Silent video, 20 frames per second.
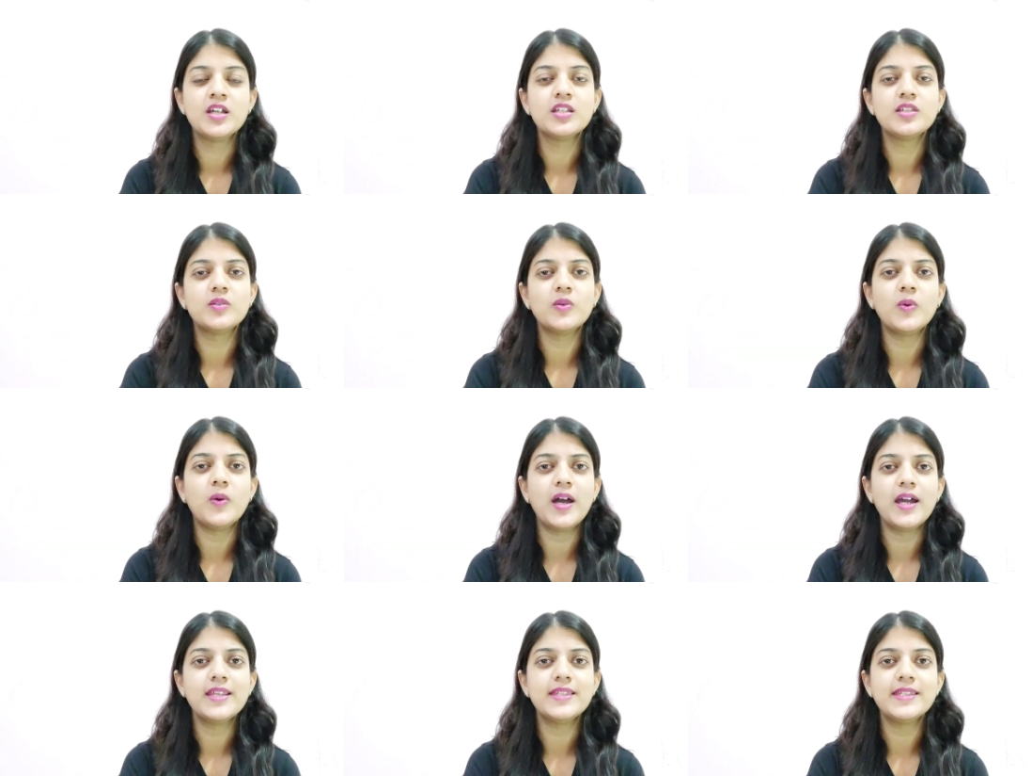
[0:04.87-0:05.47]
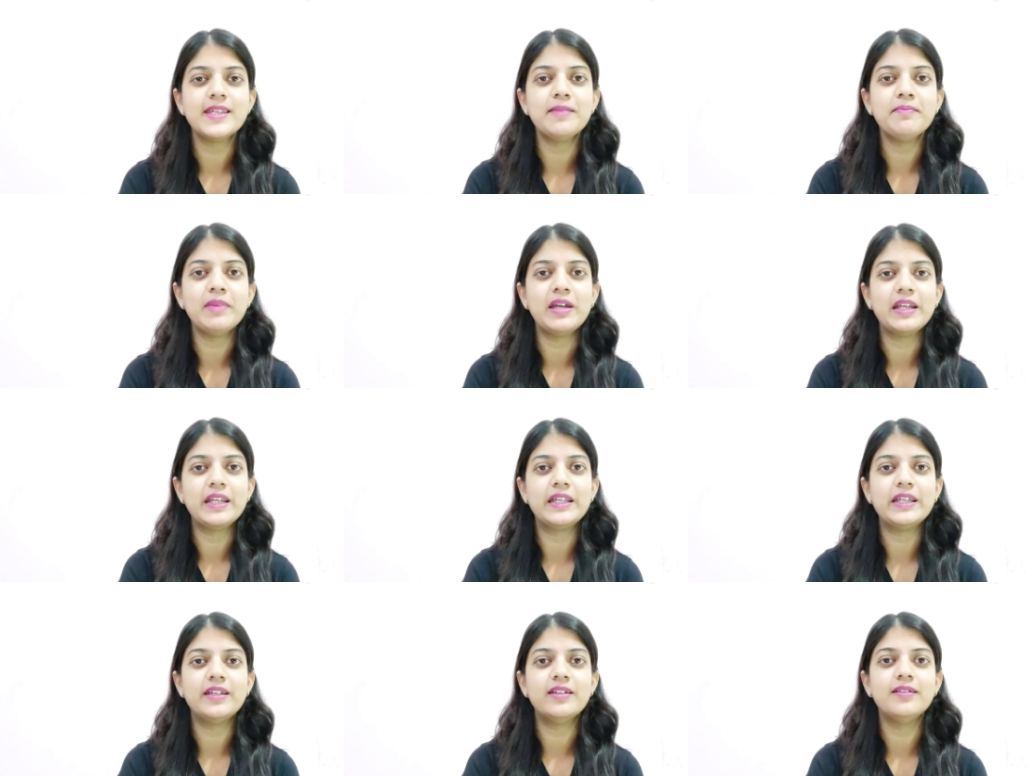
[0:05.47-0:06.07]
So I see
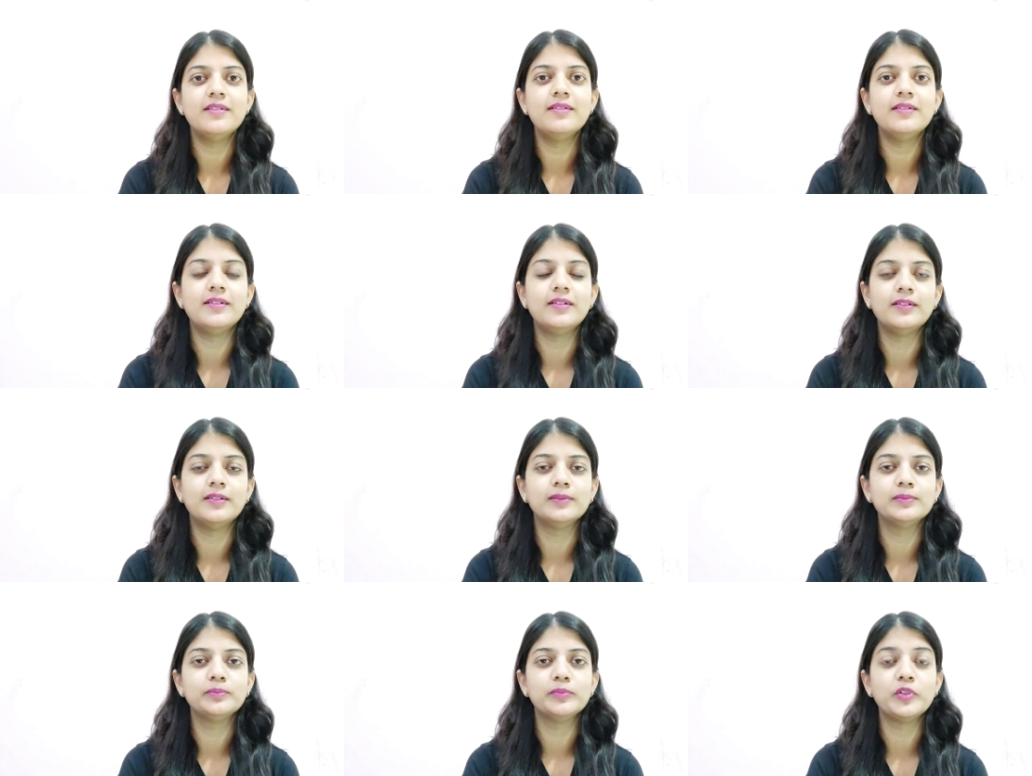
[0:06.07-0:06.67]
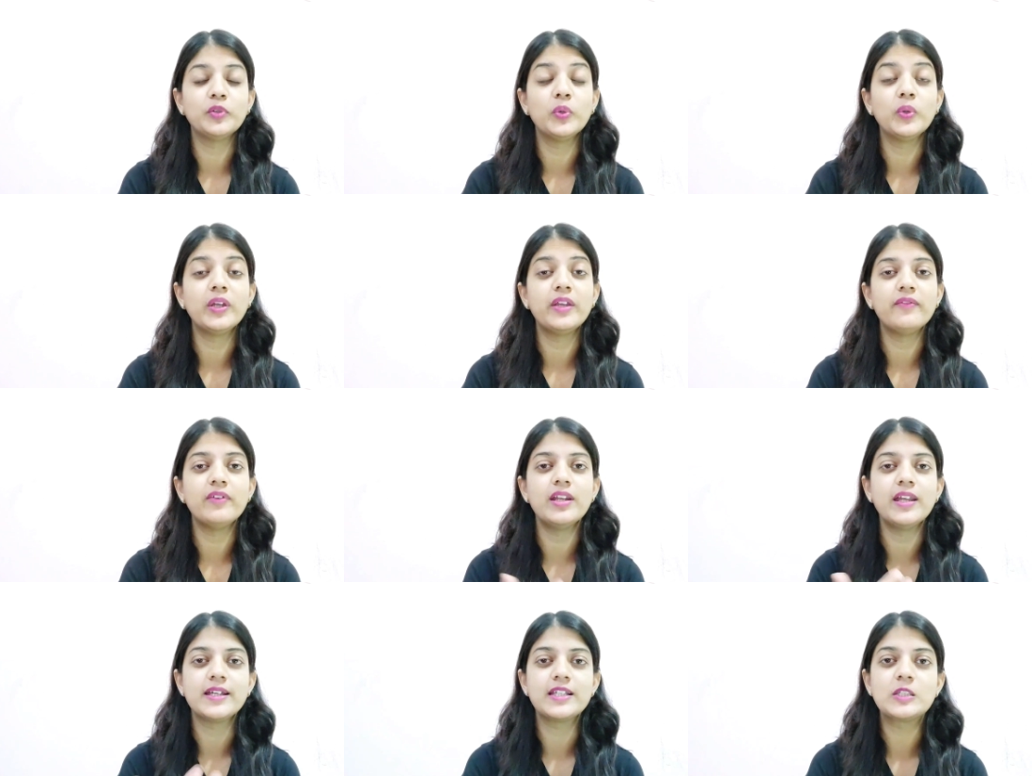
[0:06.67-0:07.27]
many
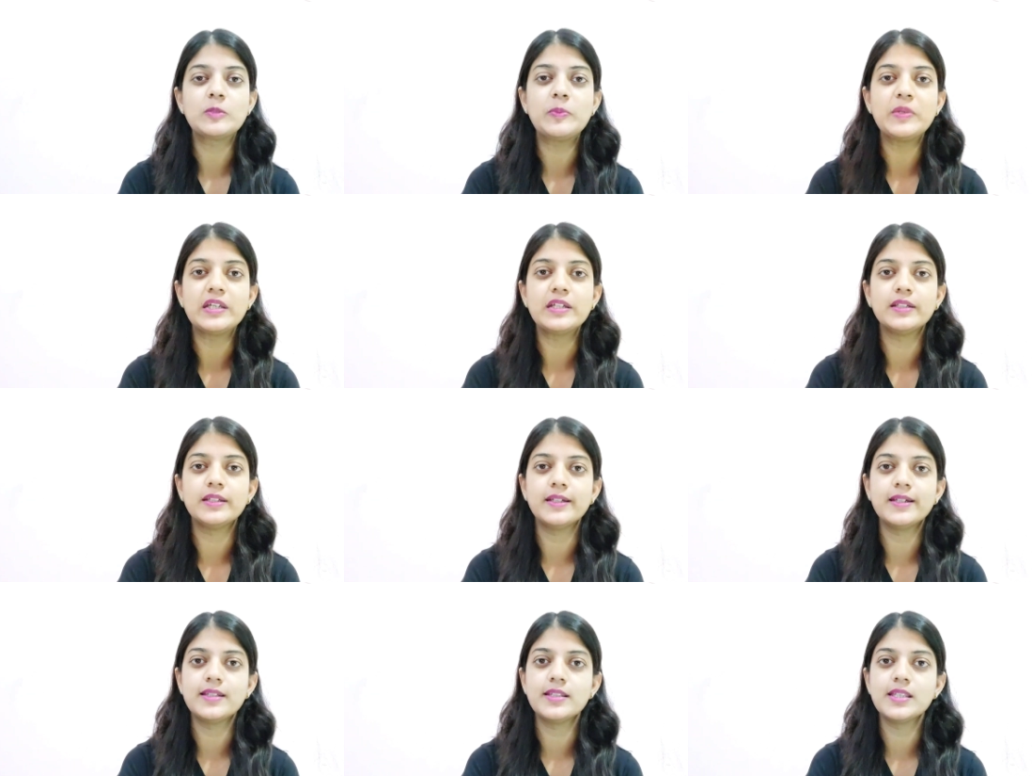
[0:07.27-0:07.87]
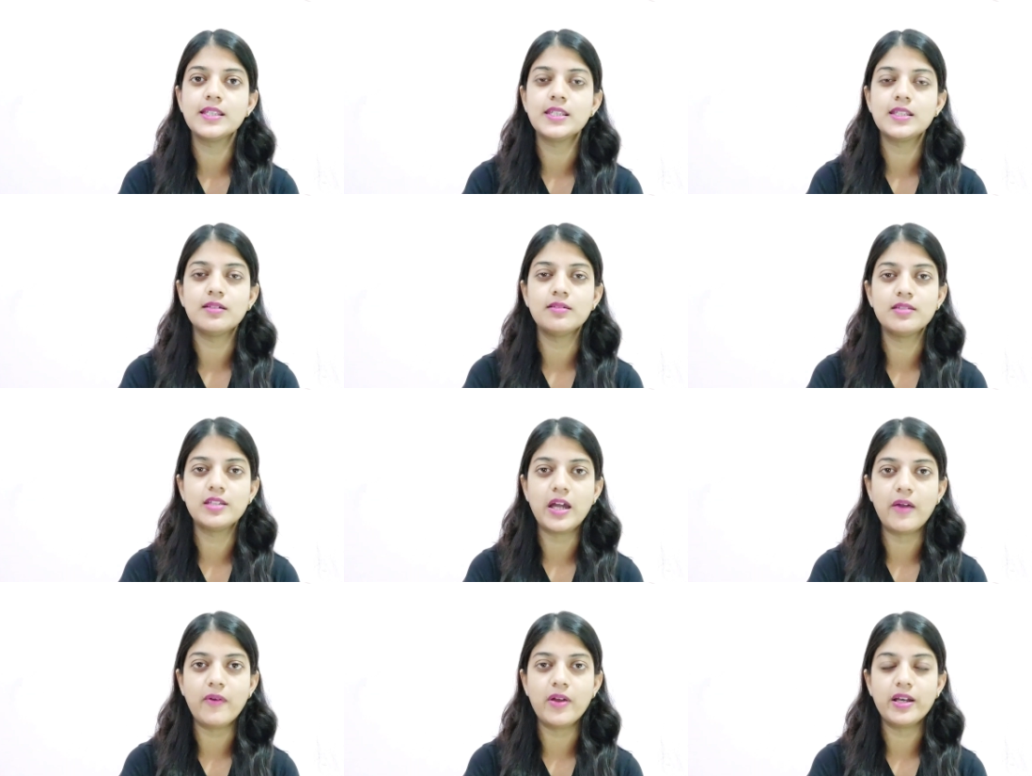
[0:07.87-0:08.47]
even experienced
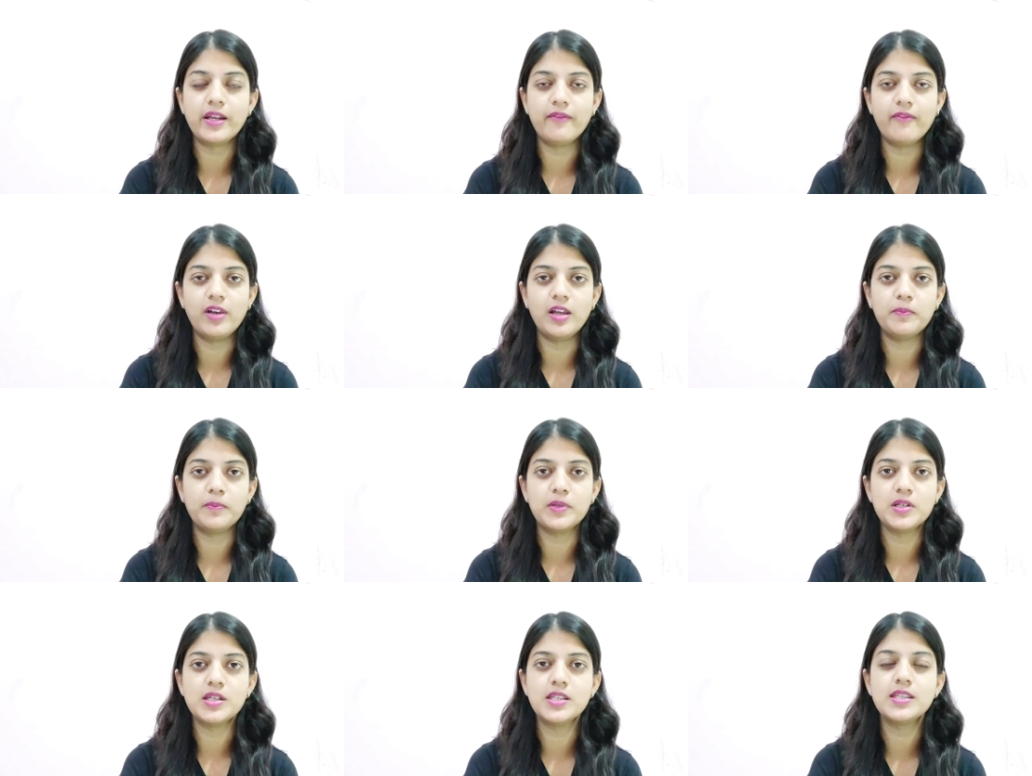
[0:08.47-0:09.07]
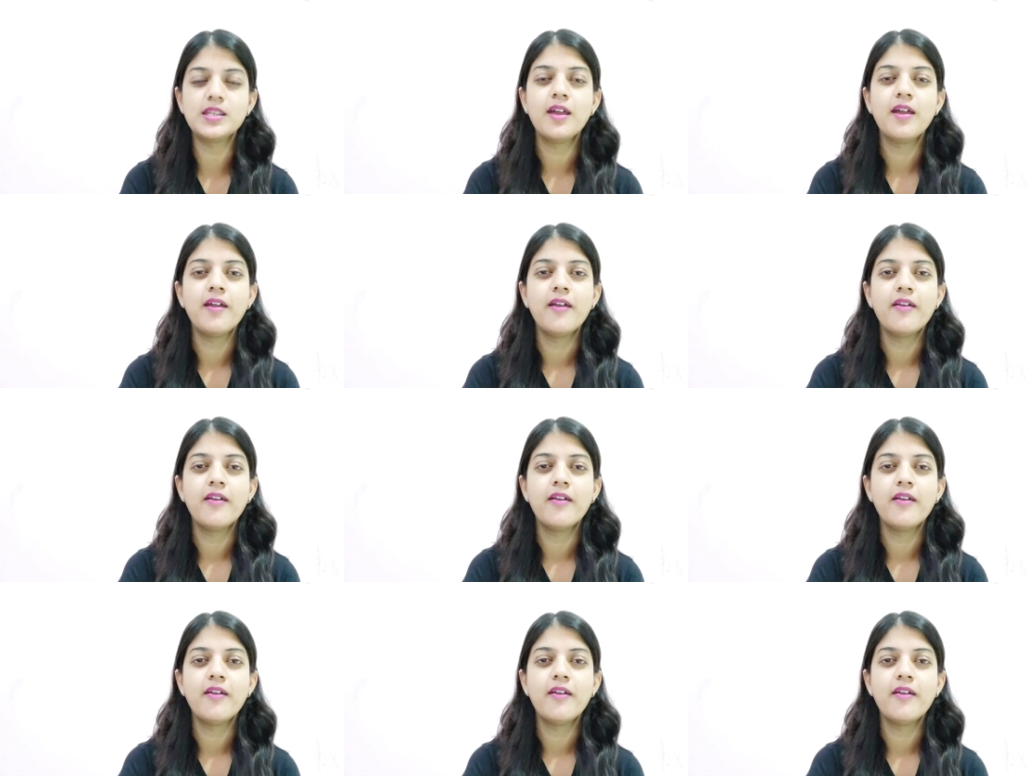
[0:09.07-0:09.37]
Java developers